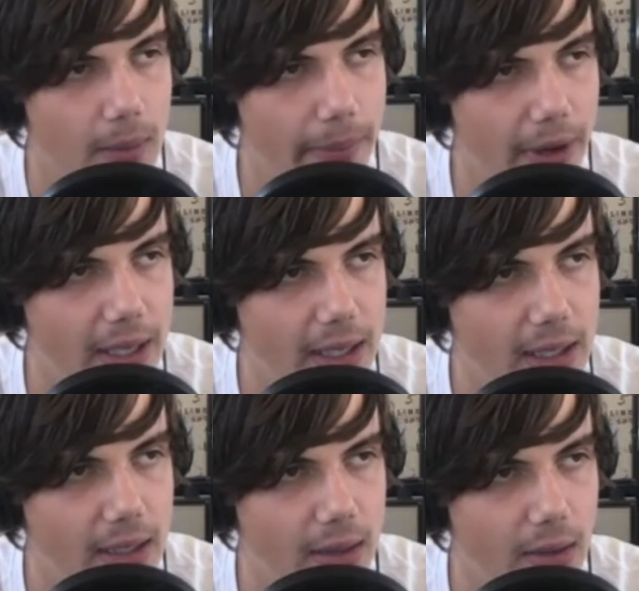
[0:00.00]
But
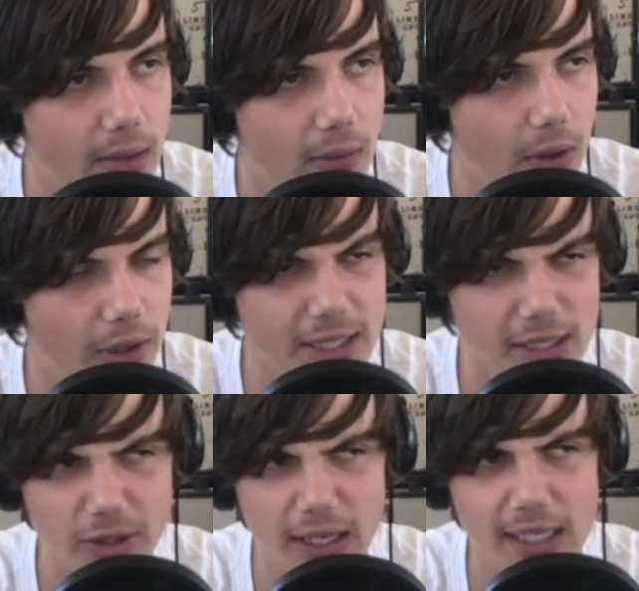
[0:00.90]

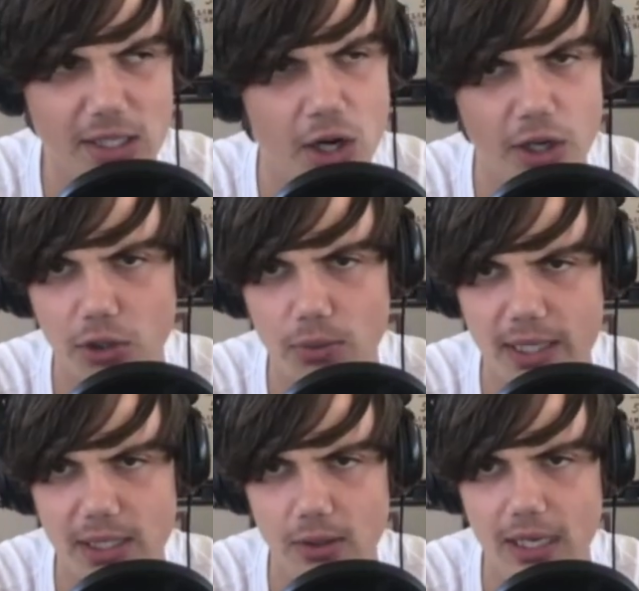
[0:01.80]
Alexei Olenek is not a good
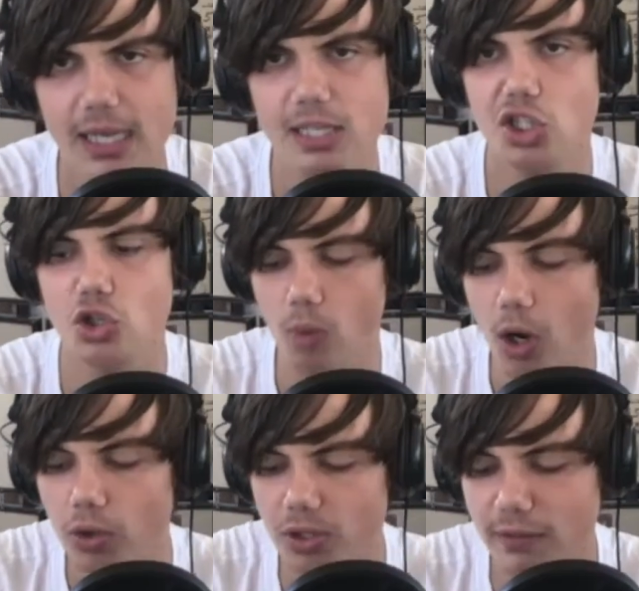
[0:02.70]
wrestler. He
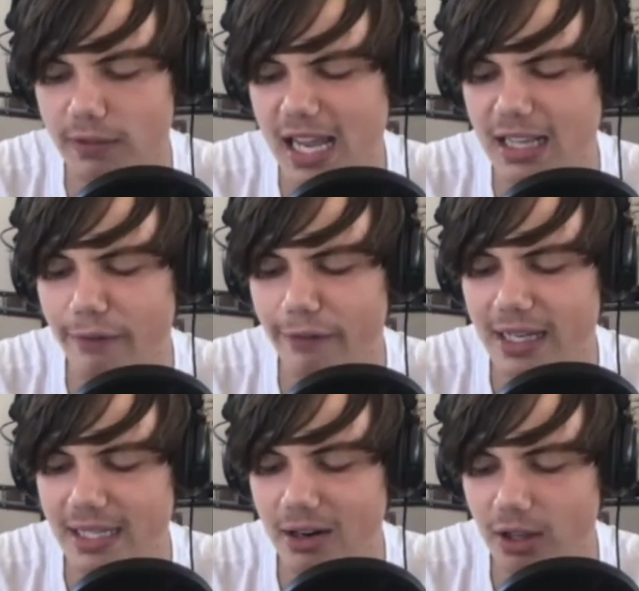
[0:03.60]
struggles to take the
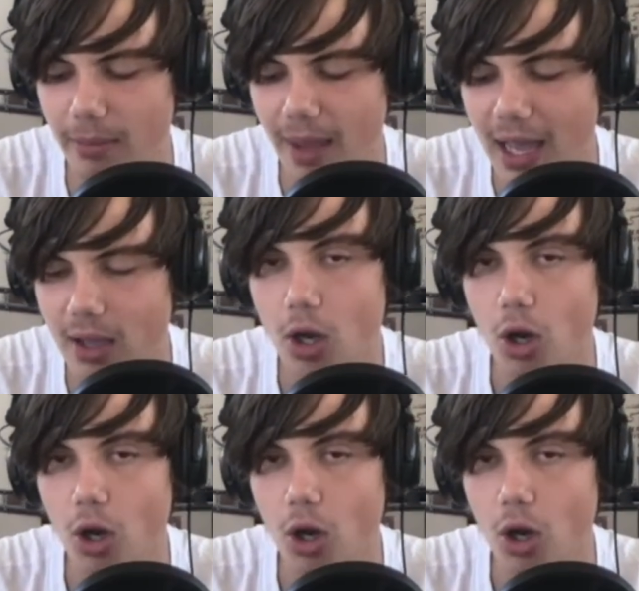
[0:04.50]
fight down to the mat.